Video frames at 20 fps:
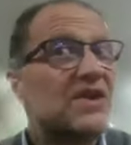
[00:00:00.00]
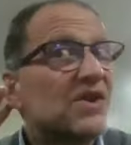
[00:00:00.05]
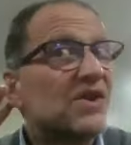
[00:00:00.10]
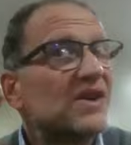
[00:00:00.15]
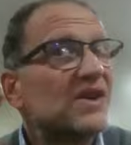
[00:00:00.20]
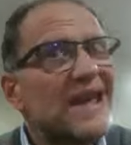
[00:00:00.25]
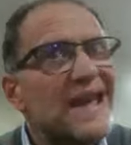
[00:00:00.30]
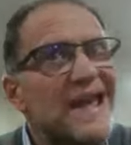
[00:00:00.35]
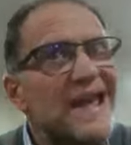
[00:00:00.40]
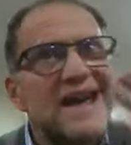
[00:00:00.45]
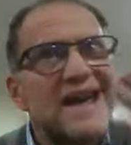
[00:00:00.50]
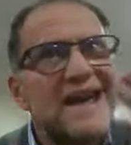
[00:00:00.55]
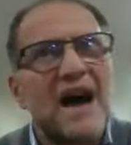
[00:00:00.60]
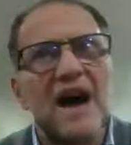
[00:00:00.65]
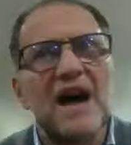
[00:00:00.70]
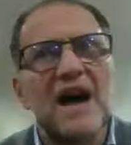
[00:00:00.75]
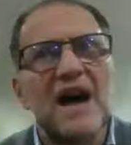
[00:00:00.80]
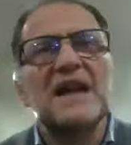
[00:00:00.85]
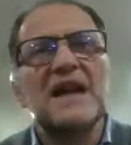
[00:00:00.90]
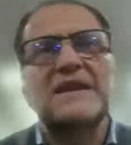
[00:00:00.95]
You can
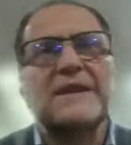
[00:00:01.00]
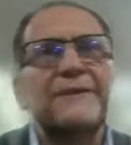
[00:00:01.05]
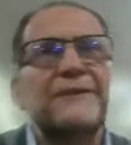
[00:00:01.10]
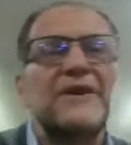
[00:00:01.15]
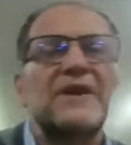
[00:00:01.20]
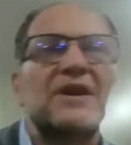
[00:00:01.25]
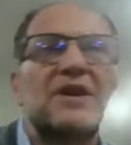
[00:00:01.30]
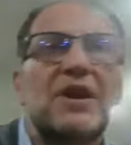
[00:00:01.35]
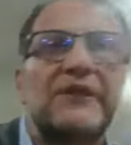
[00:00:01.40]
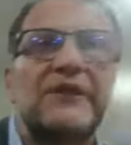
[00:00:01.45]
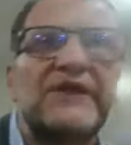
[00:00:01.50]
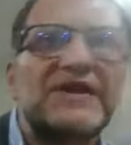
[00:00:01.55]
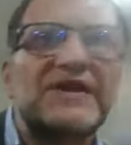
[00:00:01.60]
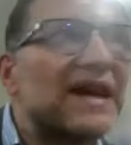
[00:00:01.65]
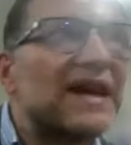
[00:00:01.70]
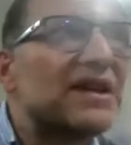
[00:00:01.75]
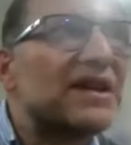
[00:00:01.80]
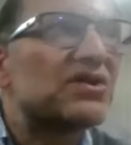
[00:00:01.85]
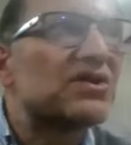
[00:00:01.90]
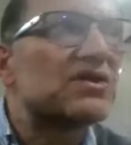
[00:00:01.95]
hear different
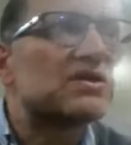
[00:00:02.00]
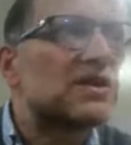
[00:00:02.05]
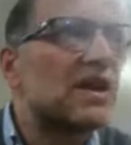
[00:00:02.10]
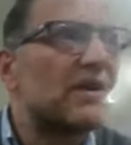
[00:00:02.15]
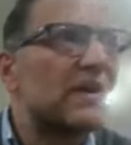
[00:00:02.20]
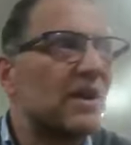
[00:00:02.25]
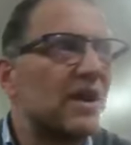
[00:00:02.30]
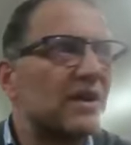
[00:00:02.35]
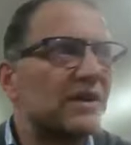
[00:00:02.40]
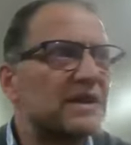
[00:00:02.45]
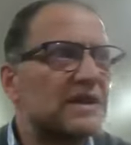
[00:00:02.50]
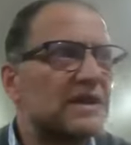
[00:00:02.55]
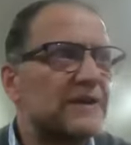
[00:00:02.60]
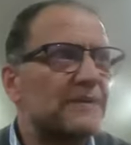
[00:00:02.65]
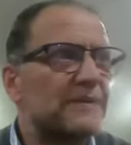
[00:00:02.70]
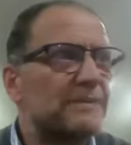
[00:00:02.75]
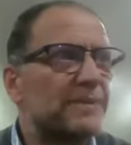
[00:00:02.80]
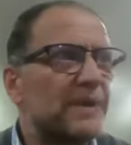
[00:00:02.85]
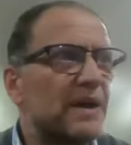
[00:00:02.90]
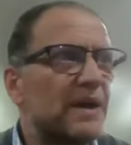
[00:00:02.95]
conversations going on in
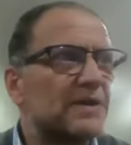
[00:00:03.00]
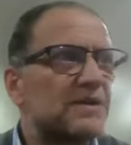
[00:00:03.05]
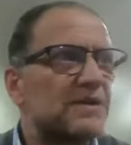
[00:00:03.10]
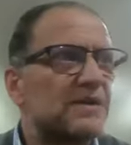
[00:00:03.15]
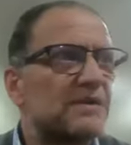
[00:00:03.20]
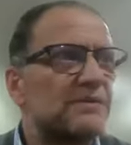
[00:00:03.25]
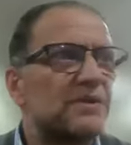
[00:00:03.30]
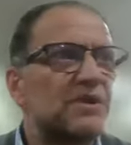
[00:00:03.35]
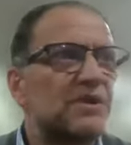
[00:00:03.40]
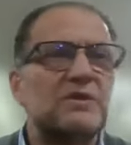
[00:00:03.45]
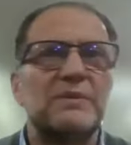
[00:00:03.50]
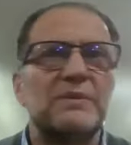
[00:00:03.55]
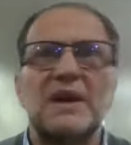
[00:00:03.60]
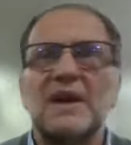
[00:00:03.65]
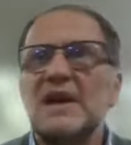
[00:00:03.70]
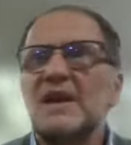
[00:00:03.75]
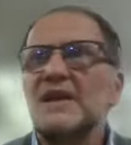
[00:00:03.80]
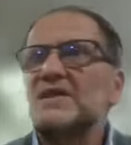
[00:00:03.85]
different parts of the room.